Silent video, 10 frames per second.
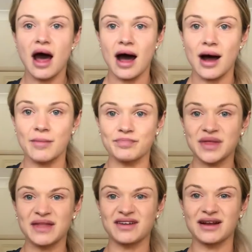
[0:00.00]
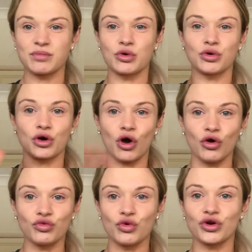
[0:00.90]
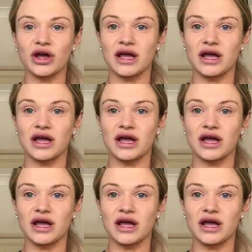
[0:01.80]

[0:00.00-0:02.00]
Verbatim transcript: Um, and then I put cold water